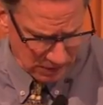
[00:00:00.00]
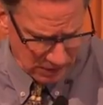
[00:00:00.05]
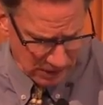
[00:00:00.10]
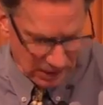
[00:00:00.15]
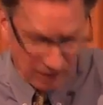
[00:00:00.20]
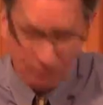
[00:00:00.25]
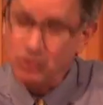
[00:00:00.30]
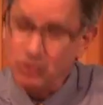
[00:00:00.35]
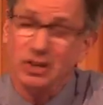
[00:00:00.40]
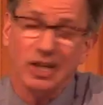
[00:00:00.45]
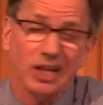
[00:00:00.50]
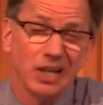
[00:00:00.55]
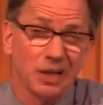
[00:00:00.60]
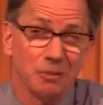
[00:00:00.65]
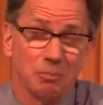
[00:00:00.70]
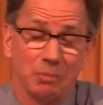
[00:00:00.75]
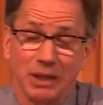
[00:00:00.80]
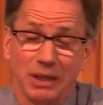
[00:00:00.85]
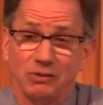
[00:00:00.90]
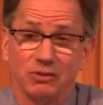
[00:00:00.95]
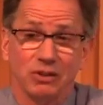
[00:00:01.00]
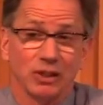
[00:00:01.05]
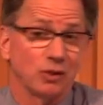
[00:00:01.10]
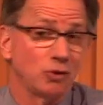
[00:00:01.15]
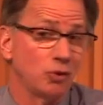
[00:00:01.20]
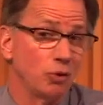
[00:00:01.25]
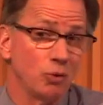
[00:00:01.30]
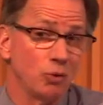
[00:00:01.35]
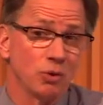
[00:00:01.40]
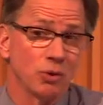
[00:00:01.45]
Ever taken a basic
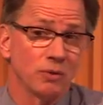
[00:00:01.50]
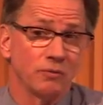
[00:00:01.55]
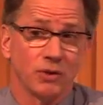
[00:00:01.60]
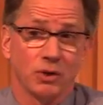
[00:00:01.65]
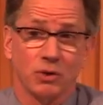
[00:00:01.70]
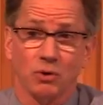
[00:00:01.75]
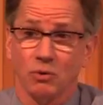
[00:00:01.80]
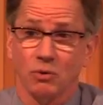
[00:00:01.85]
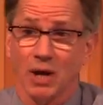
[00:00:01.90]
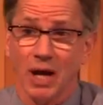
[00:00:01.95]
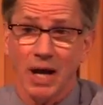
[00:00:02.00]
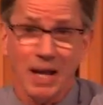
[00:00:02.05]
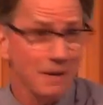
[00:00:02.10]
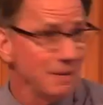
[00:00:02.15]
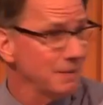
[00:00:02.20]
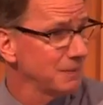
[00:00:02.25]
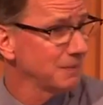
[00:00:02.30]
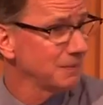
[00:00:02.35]
tour of the Quran?